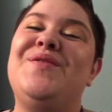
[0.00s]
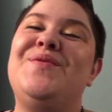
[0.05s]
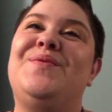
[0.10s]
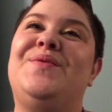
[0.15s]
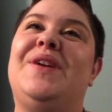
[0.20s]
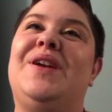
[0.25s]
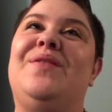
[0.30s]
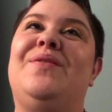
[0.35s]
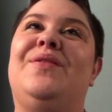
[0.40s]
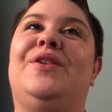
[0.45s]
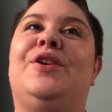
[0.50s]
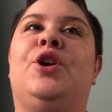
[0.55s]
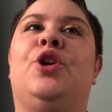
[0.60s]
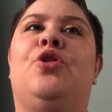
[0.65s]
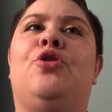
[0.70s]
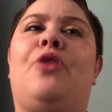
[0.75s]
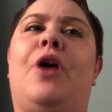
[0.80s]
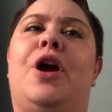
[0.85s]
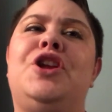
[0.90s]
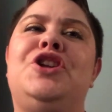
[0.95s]
We were
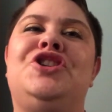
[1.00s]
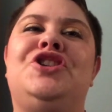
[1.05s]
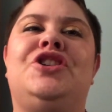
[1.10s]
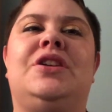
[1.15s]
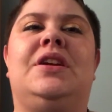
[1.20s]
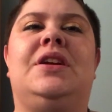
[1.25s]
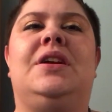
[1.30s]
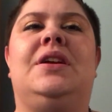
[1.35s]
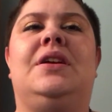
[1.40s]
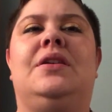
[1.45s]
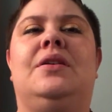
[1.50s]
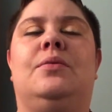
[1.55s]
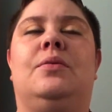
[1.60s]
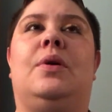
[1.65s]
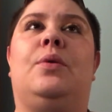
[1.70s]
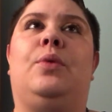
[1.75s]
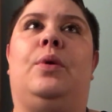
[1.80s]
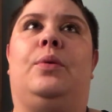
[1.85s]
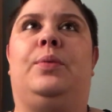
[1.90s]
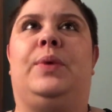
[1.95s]
grungy.
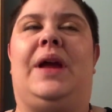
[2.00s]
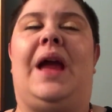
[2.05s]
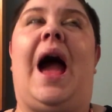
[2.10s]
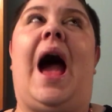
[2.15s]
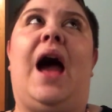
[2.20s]
Well,